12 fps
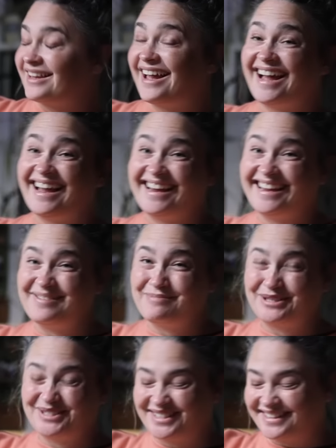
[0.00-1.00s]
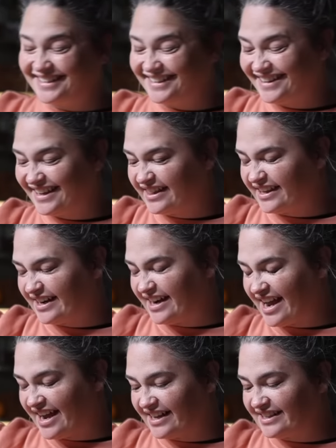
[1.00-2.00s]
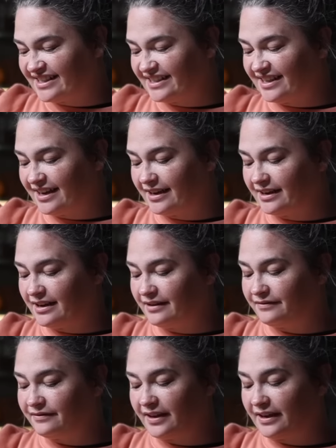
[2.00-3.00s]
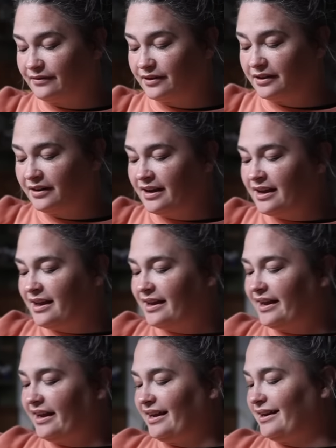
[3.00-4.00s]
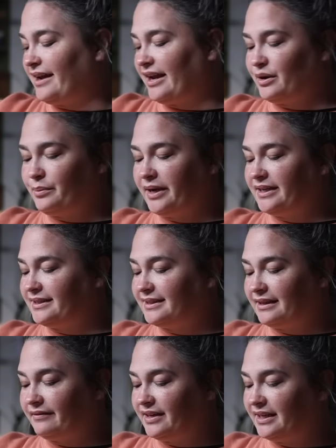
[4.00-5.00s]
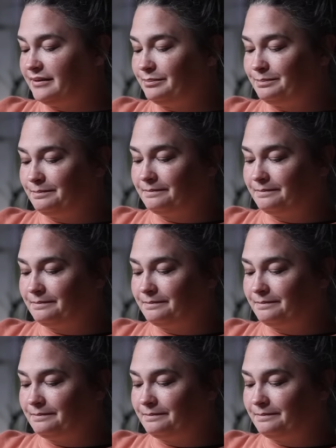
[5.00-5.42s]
I personally think that it adds a ton of flavor, and I don't mind to leave it in.